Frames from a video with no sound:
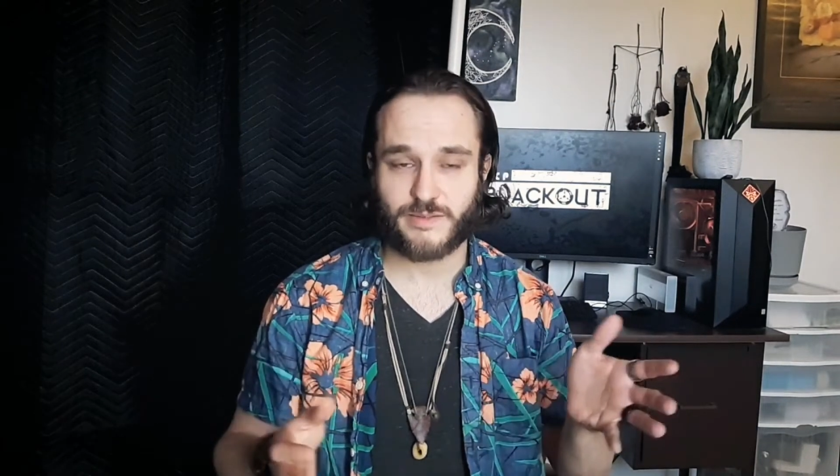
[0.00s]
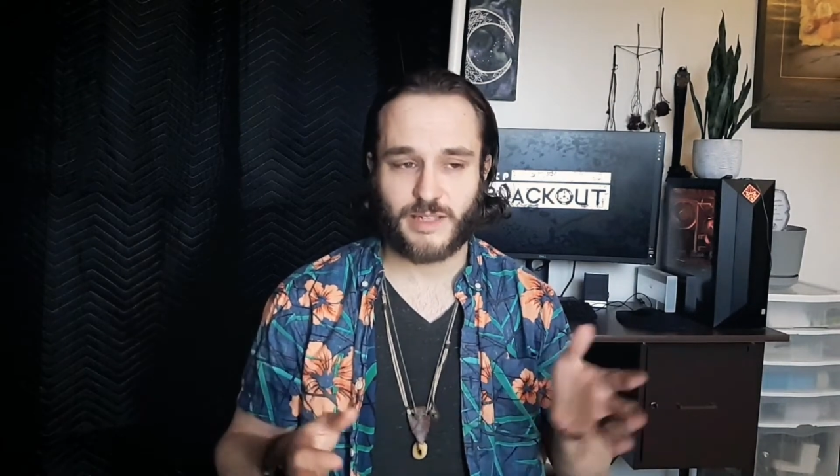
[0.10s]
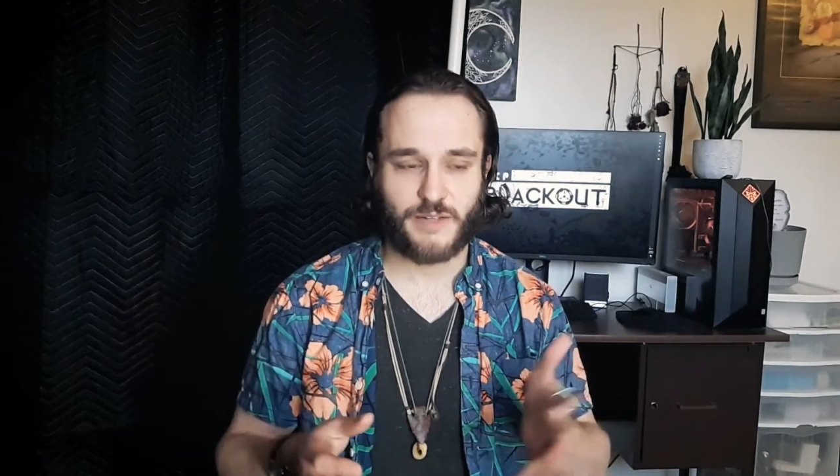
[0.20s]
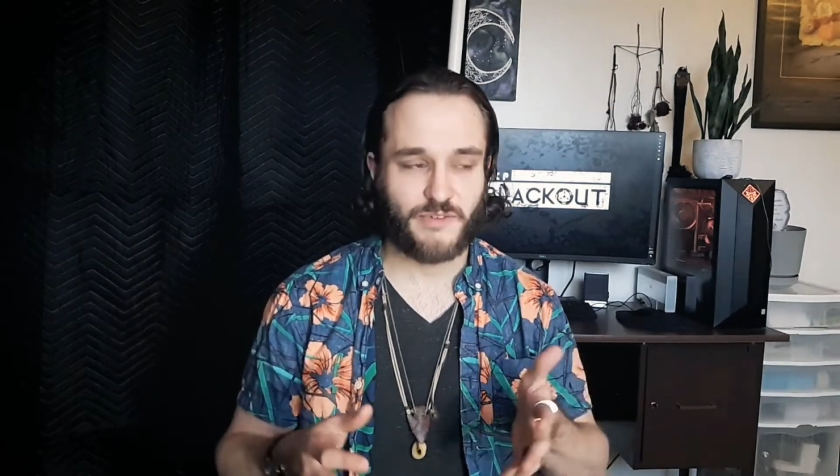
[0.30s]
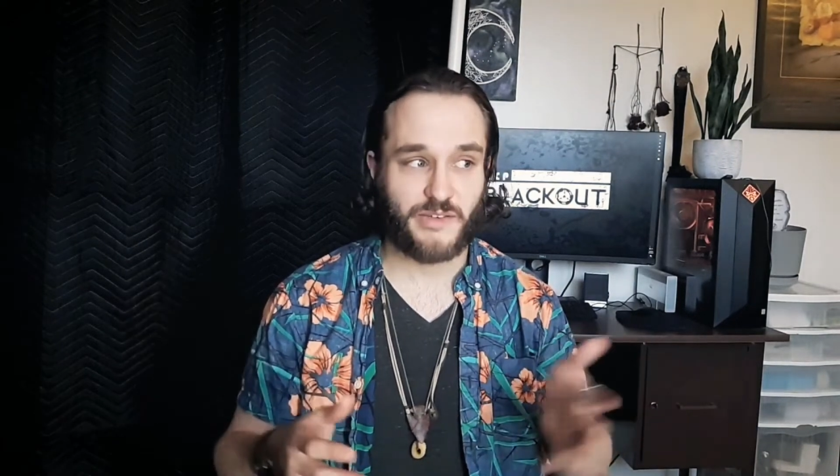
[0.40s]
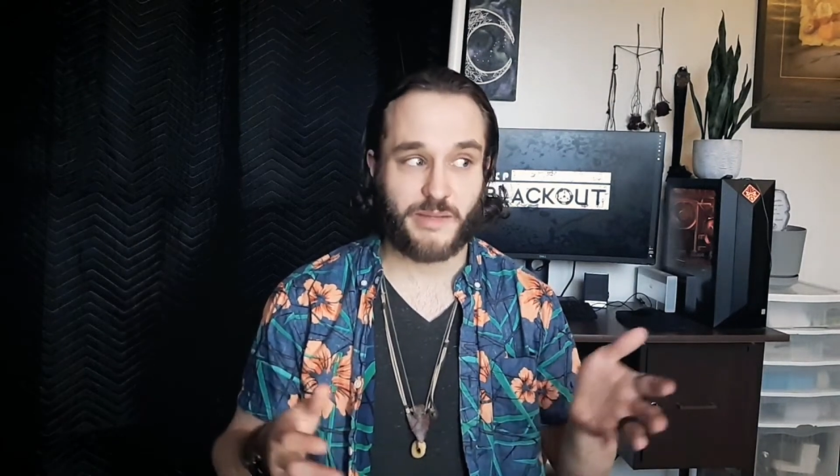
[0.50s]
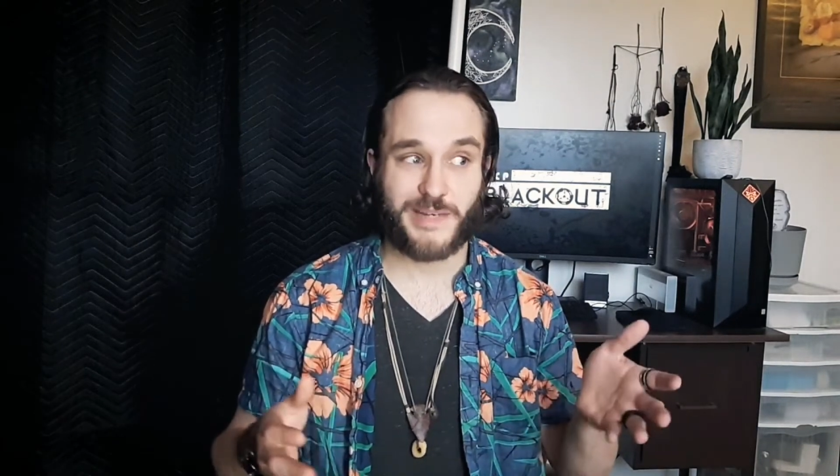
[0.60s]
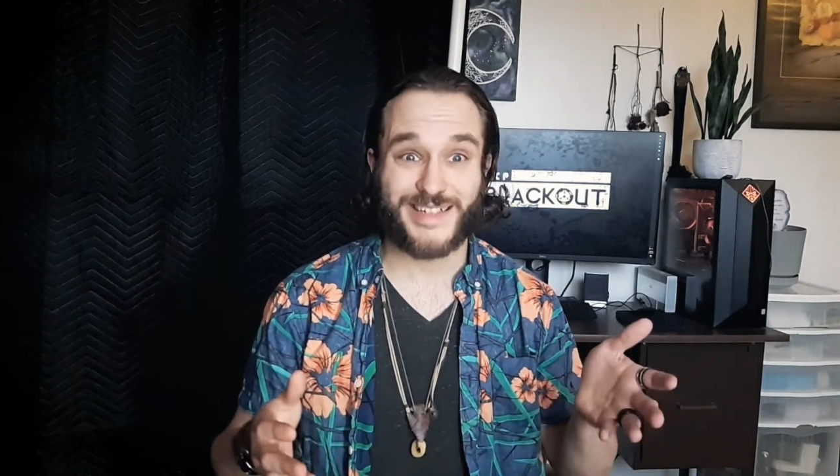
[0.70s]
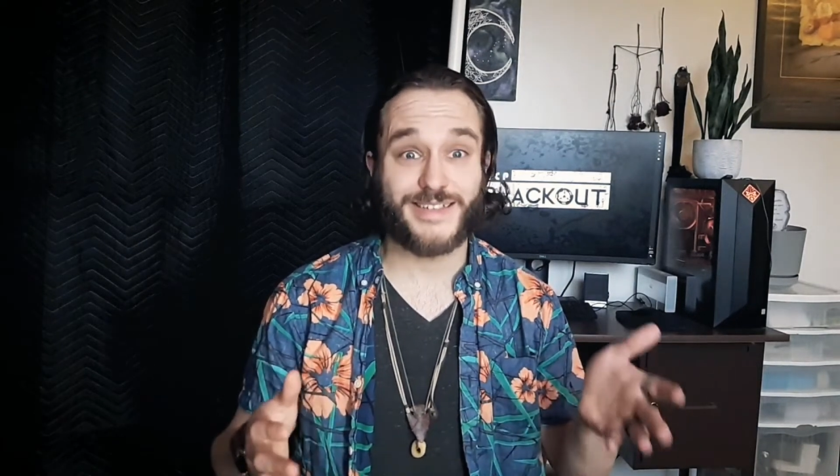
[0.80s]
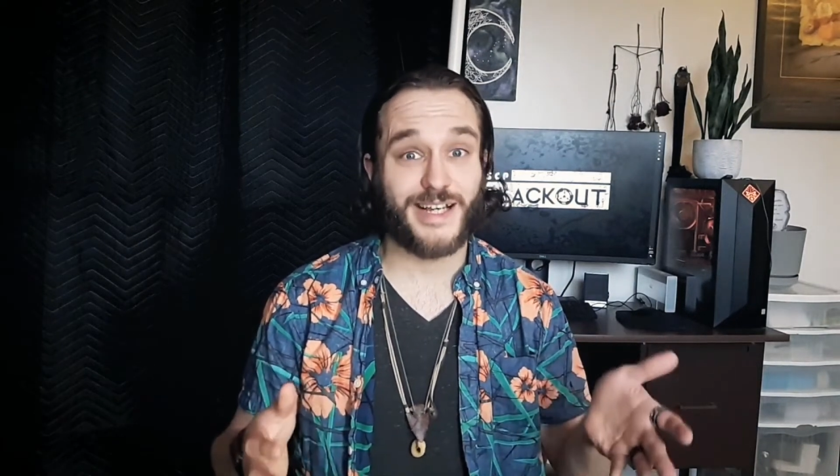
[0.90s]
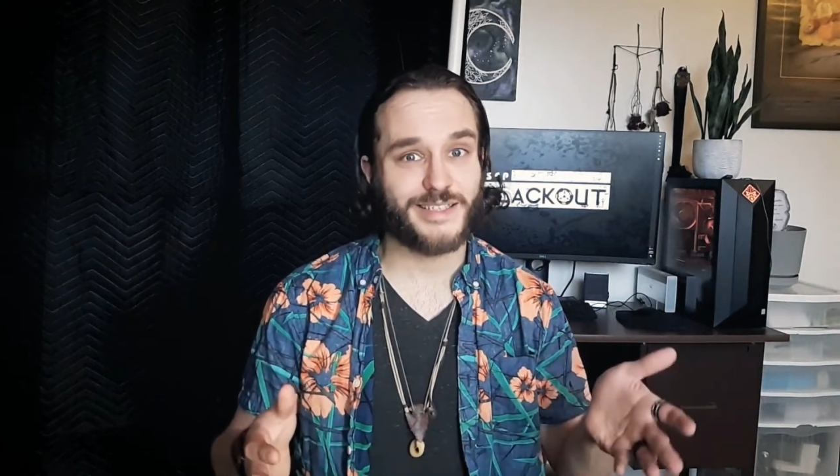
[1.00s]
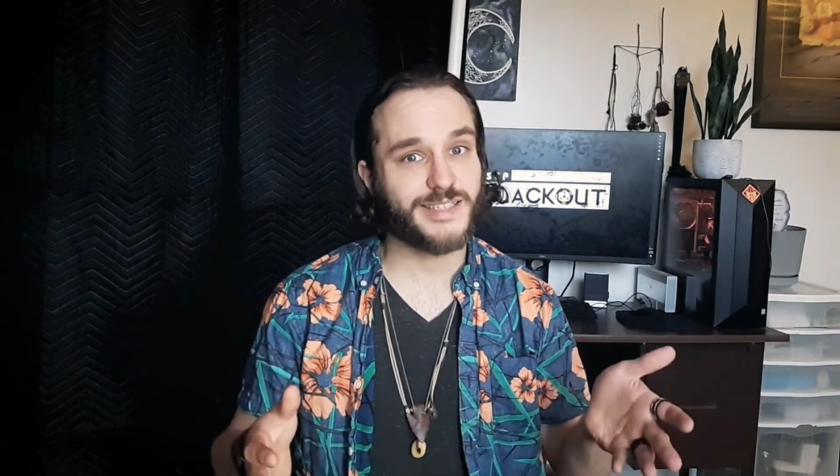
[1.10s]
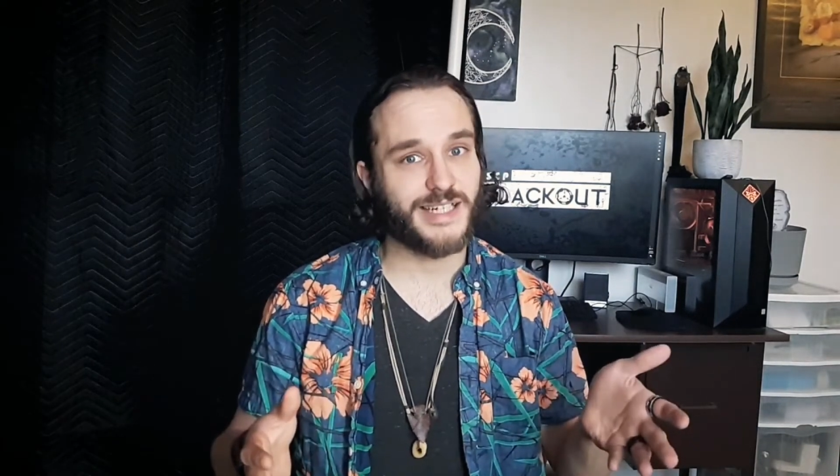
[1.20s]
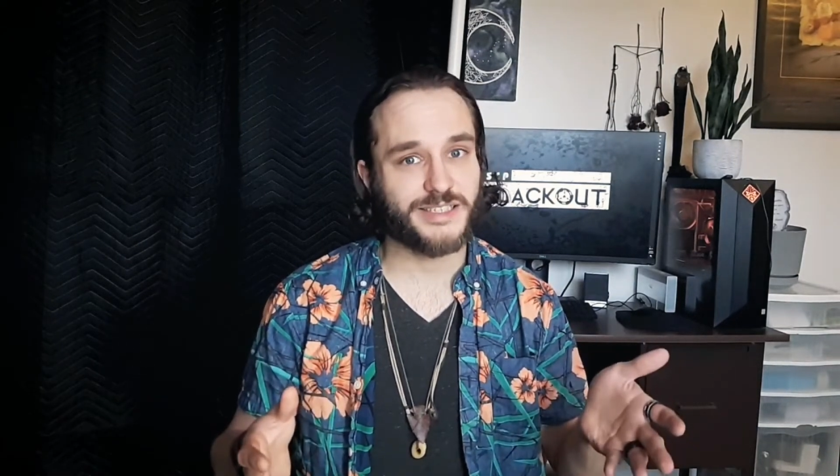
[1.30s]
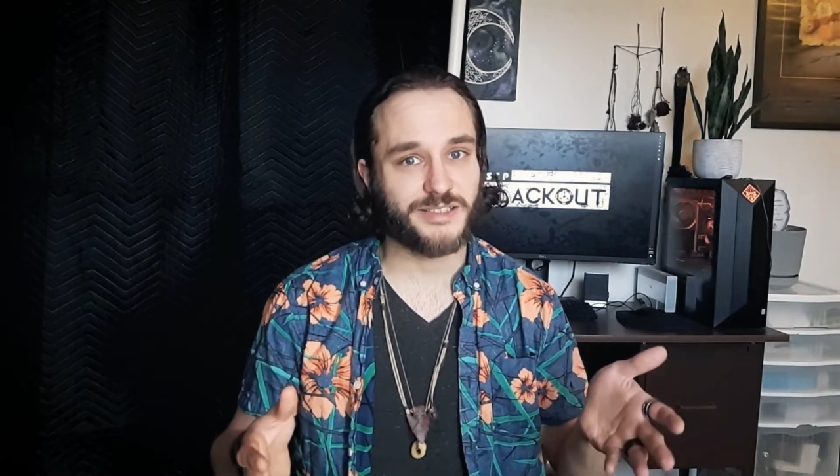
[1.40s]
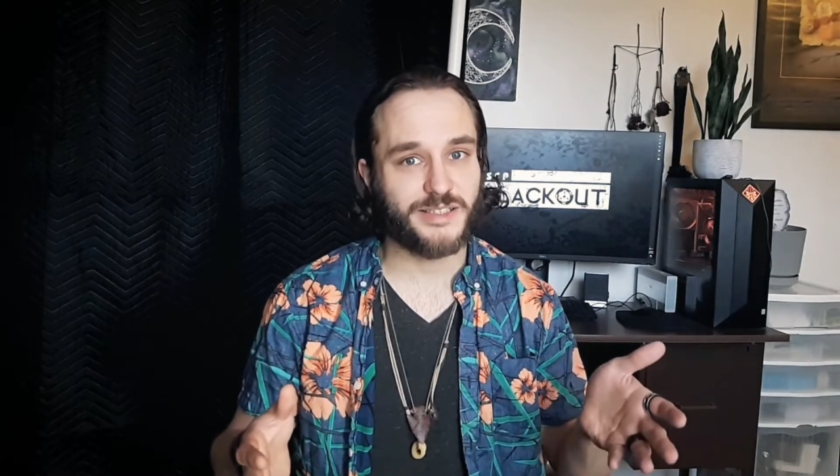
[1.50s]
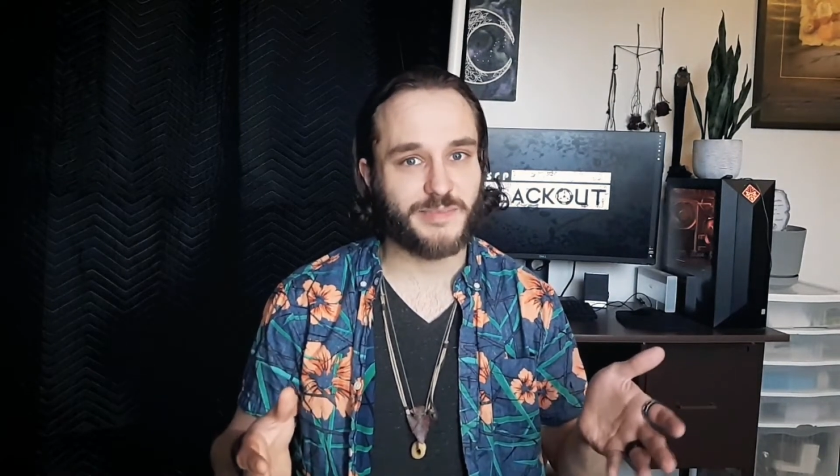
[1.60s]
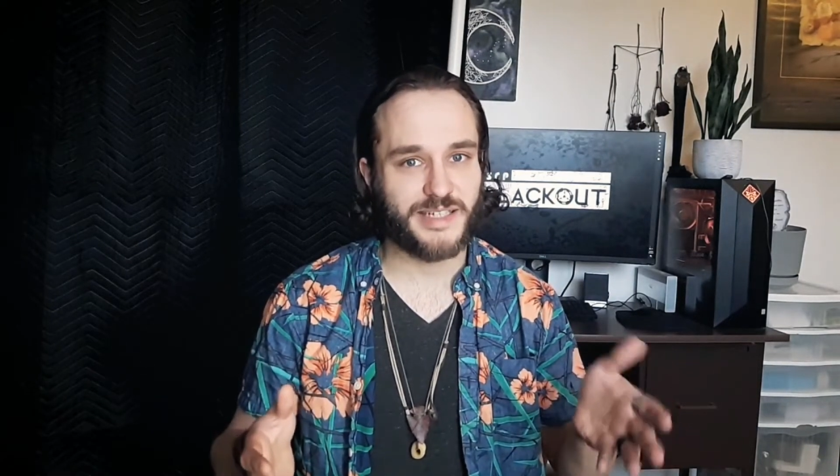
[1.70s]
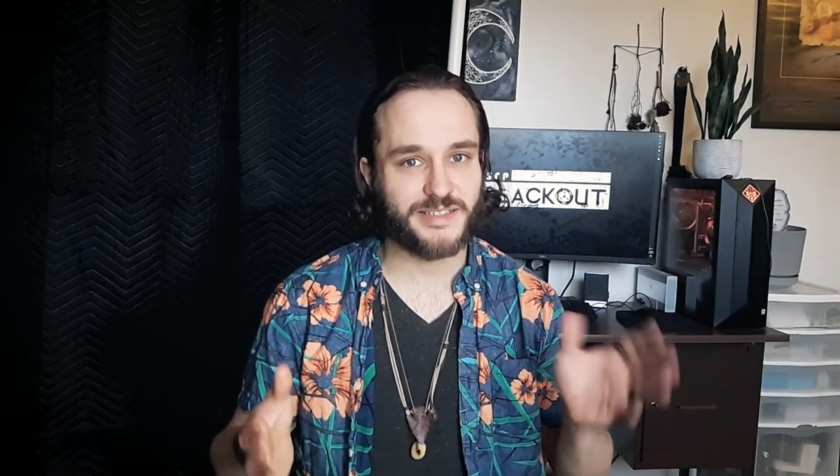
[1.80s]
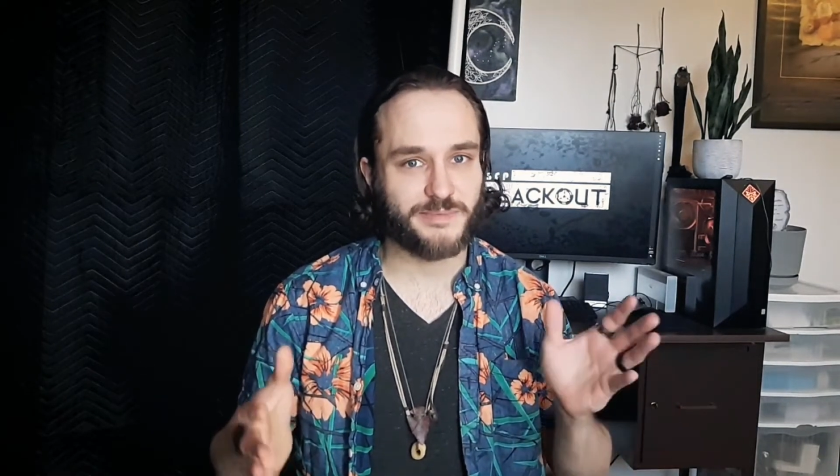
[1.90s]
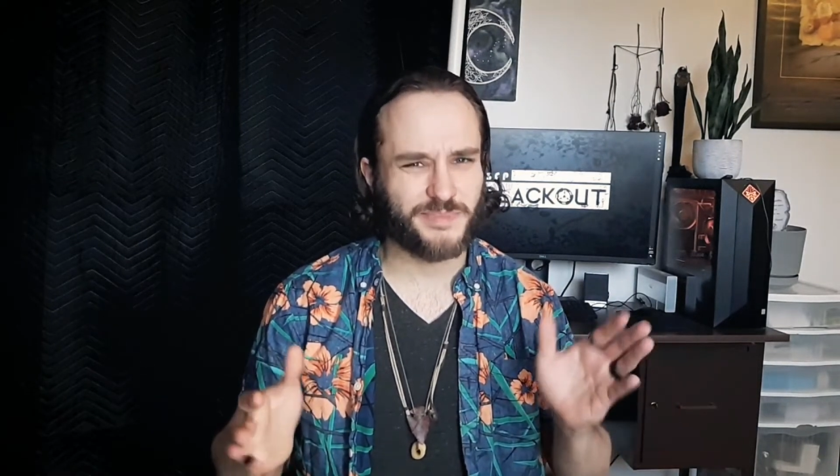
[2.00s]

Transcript: I found that my desk actually makes some